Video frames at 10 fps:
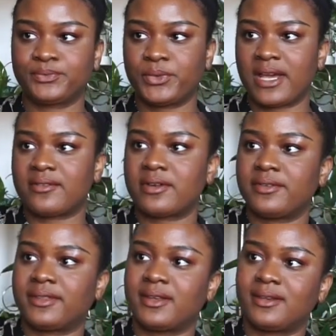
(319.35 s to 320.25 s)
we have
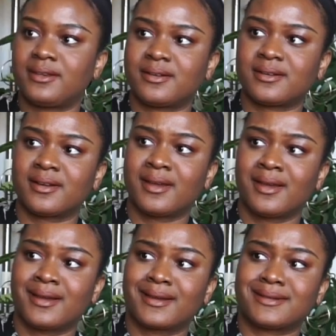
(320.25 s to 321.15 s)
everything here.
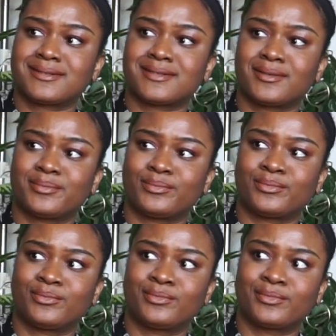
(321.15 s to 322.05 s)
Got some
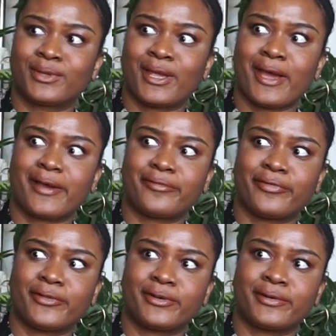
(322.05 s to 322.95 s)
cat
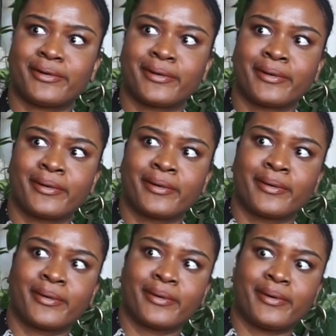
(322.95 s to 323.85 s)
fur
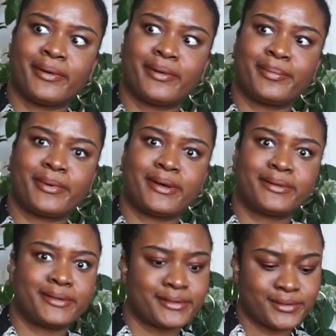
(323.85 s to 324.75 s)
all up on
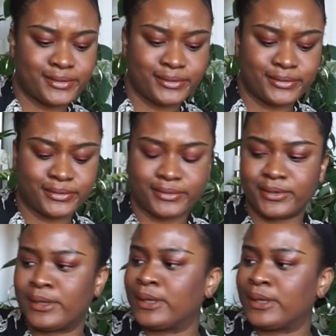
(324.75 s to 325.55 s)
this too.